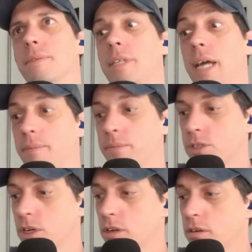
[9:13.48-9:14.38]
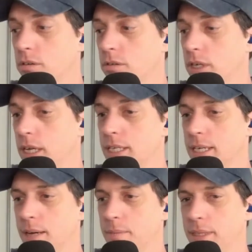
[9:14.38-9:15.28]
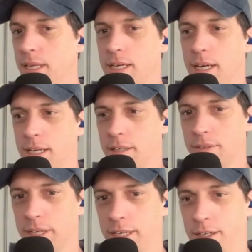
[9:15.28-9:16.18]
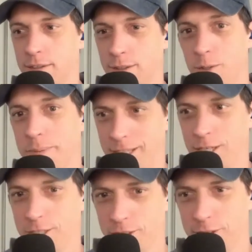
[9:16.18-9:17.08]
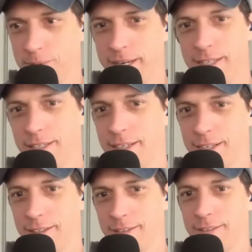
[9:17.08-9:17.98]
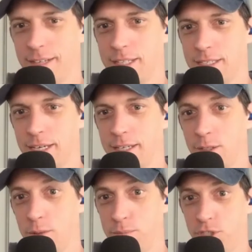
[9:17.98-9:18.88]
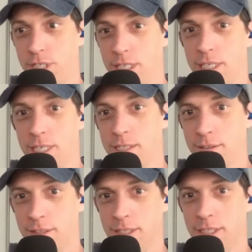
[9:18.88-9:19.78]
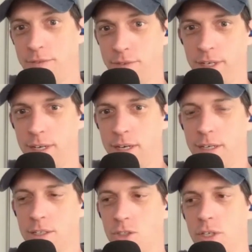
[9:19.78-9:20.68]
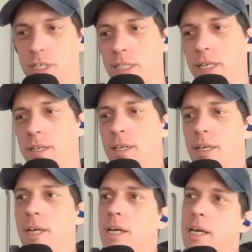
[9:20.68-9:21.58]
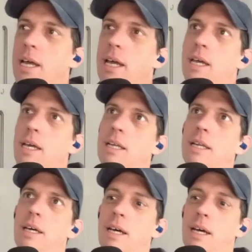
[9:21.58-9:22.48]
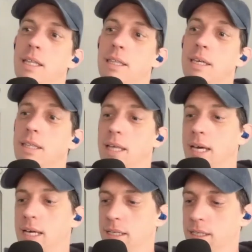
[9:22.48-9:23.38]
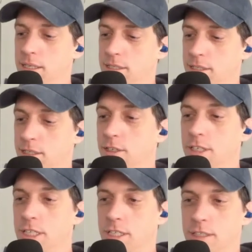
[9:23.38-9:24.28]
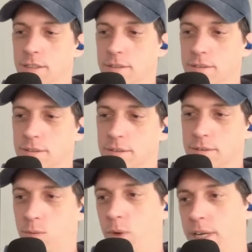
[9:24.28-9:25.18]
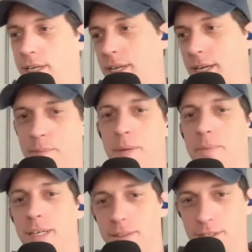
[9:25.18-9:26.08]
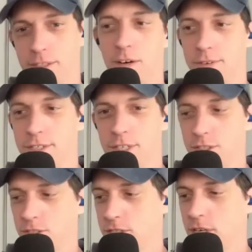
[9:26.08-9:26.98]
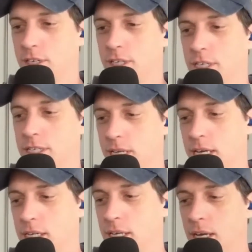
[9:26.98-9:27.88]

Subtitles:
Yeah. So anytime that they kind of like are looming larger, right? Like, it's like, nope, shut it down and let's figure out how to get joy in there. And I think that is a good way to kind of maybe get this conversation started, is that